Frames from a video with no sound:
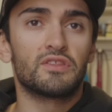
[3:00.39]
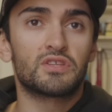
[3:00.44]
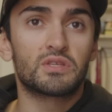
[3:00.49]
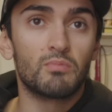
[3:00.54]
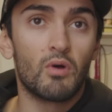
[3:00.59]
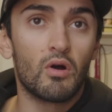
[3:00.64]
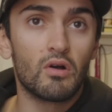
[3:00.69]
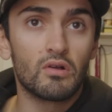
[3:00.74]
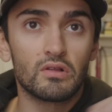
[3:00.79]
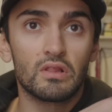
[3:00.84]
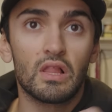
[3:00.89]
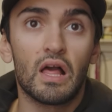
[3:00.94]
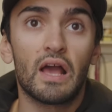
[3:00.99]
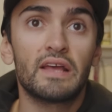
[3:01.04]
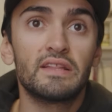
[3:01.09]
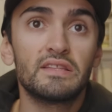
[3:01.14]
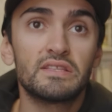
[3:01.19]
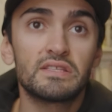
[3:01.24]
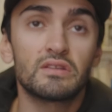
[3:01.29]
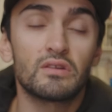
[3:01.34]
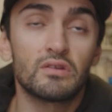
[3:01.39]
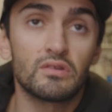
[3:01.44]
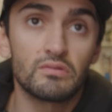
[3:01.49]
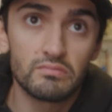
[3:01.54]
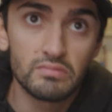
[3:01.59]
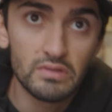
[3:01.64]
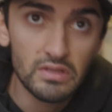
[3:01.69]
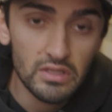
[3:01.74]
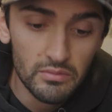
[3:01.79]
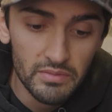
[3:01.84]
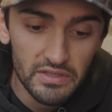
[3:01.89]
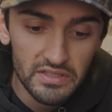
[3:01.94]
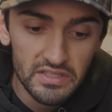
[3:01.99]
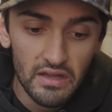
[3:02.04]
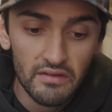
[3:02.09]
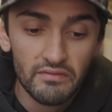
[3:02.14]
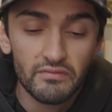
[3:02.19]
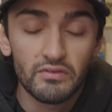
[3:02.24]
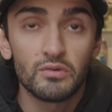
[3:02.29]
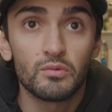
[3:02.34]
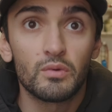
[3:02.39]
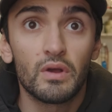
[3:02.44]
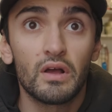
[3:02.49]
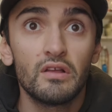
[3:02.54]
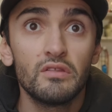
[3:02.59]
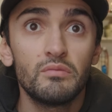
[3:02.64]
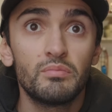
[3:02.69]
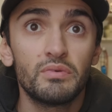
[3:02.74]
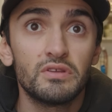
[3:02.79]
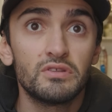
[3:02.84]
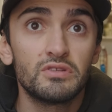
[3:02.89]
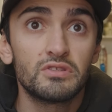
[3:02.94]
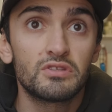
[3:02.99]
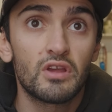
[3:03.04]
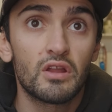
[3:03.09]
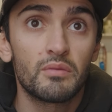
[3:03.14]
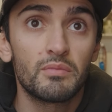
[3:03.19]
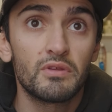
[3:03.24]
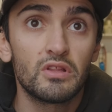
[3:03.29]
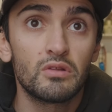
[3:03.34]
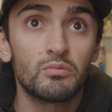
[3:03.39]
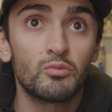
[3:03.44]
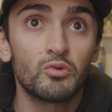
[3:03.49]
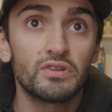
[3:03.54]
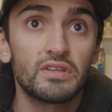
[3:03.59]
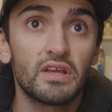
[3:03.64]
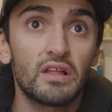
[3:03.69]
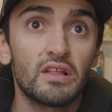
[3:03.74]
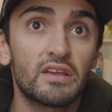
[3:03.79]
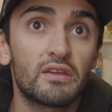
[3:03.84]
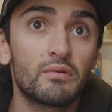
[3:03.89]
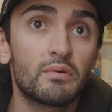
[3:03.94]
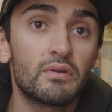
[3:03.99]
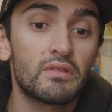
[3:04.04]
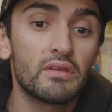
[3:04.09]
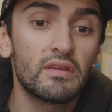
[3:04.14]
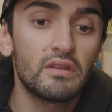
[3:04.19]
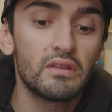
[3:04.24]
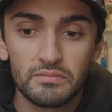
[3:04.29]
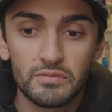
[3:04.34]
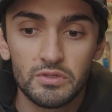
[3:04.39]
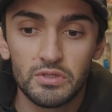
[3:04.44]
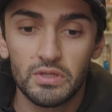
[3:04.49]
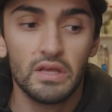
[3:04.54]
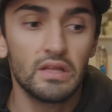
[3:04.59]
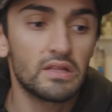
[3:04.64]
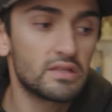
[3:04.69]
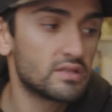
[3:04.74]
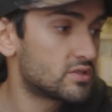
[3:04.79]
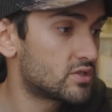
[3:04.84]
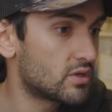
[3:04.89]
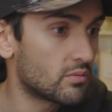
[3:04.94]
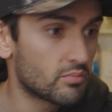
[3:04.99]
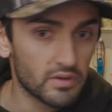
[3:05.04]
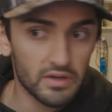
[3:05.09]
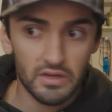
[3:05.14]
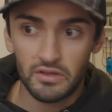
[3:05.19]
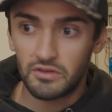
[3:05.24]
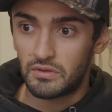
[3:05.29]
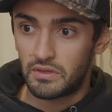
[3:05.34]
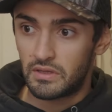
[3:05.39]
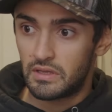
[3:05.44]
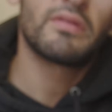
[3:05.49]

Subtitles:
smaller lines are a little bit tougher to weld, but you just got to be a little more delicate with it. So yeah, let's jump right into it.